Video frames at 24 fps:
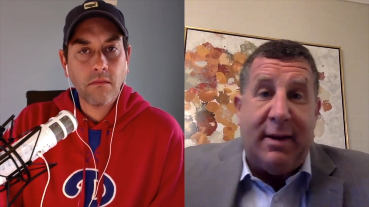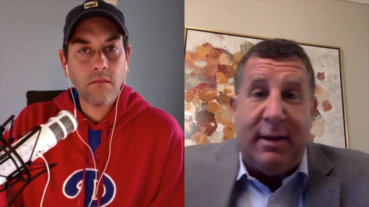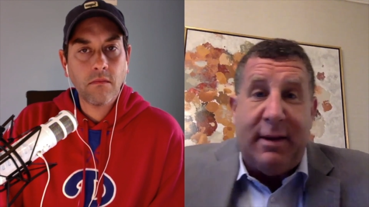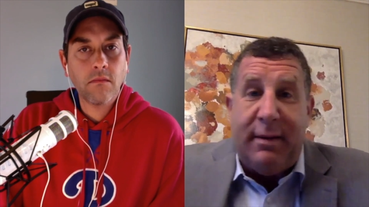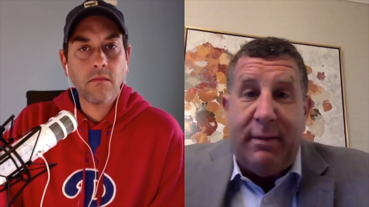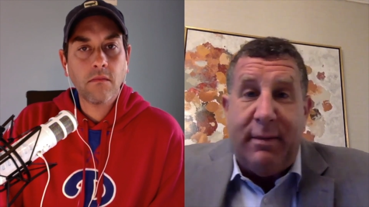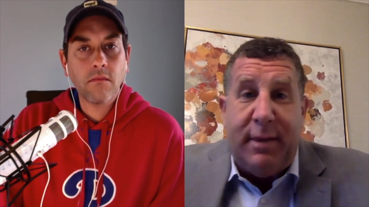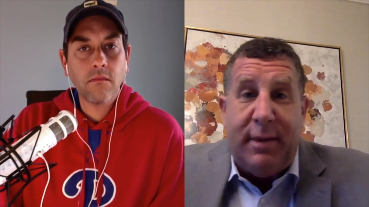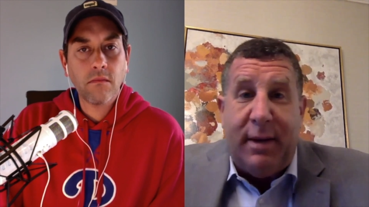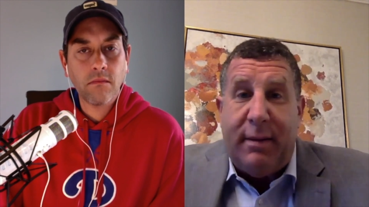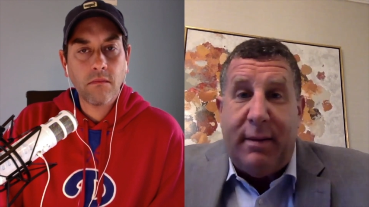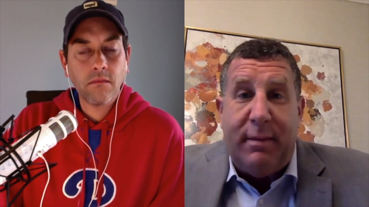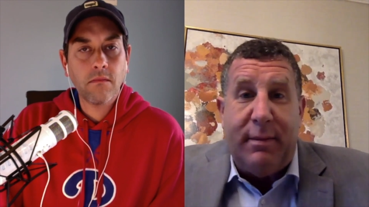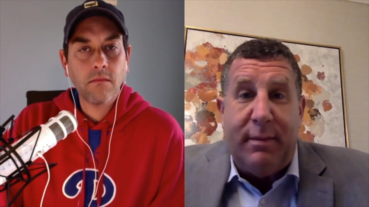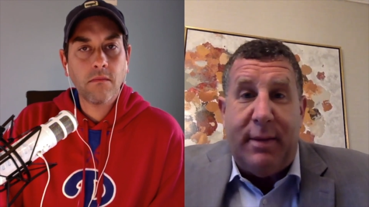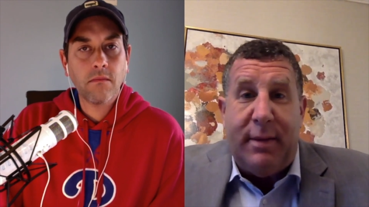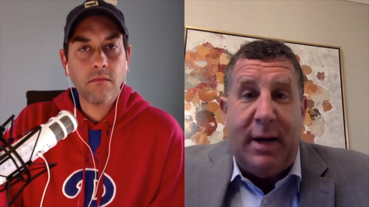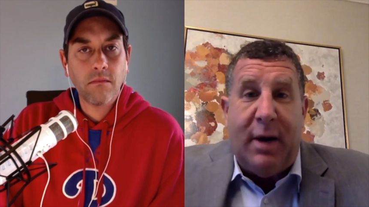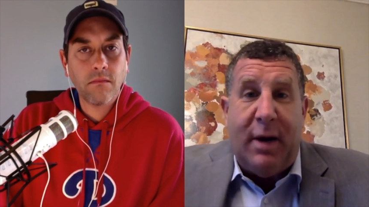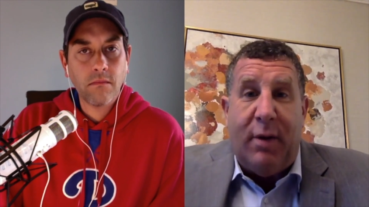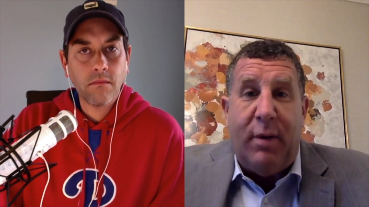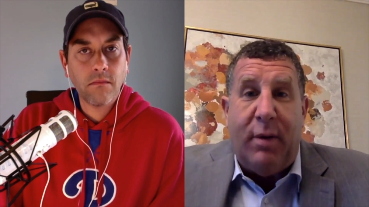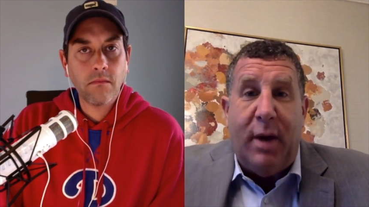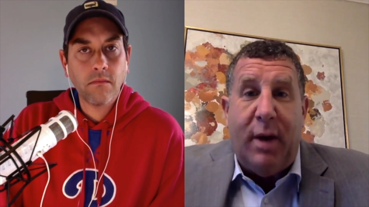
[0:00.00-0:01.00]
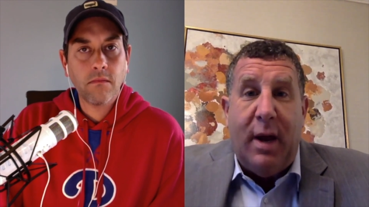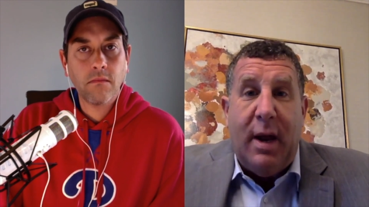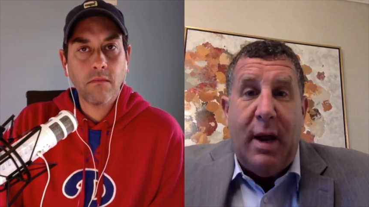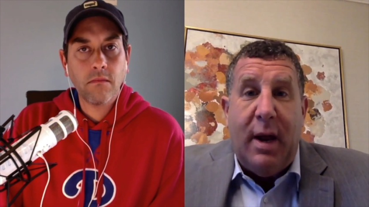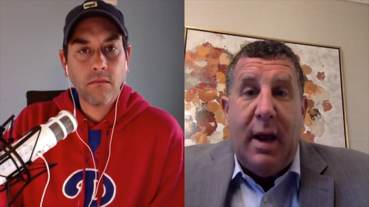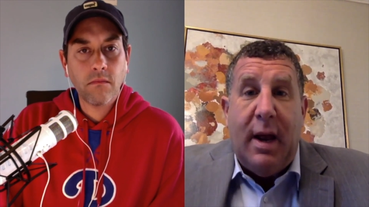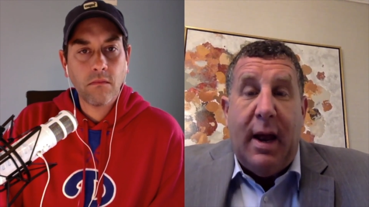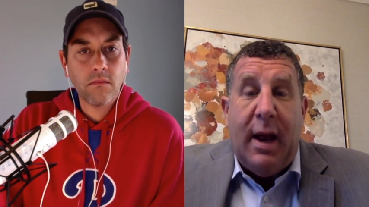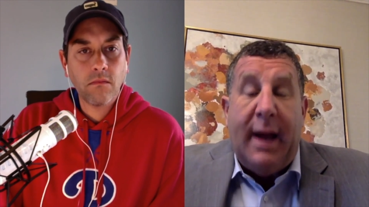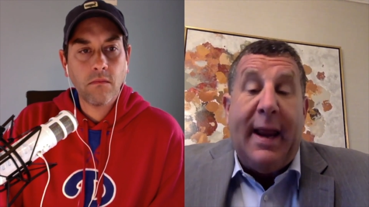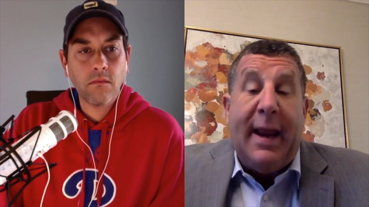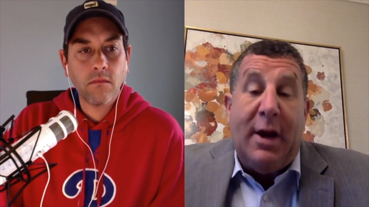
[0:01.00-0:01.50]
Speaker 1: The uh, you know
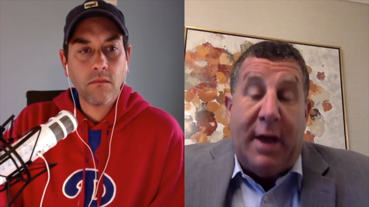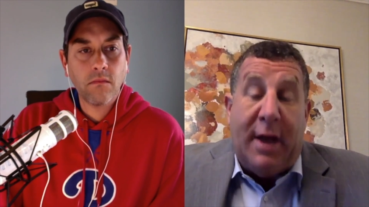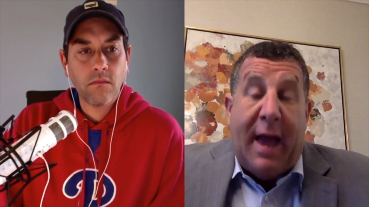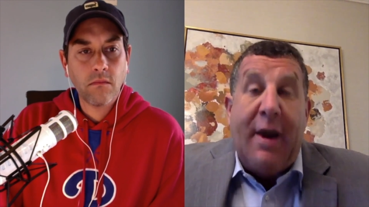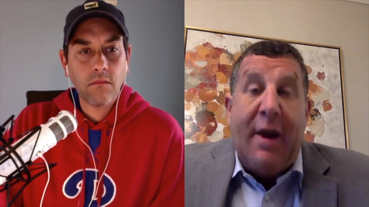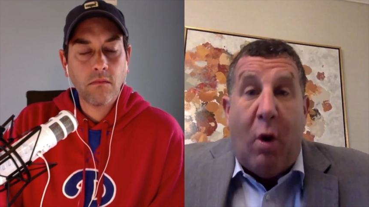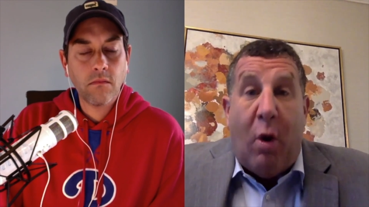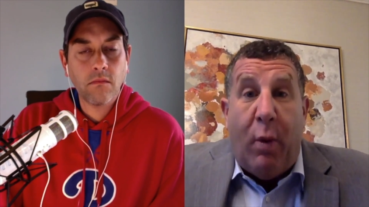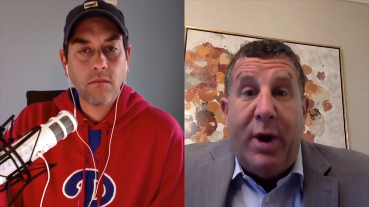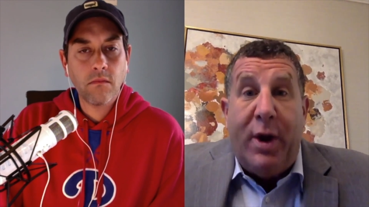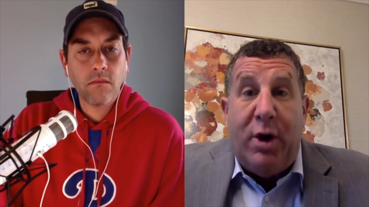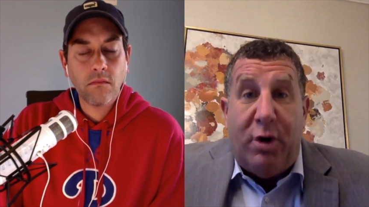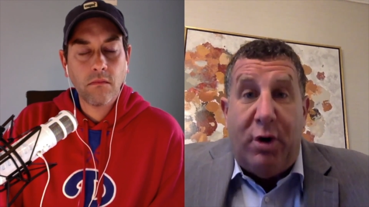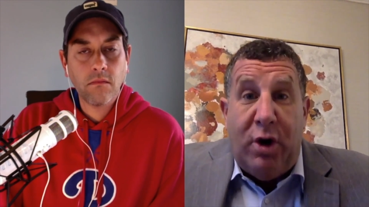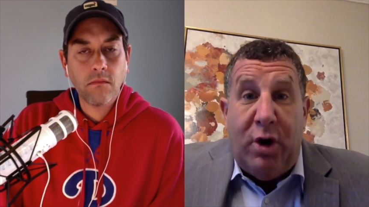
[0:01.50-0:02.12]
again, you got to know what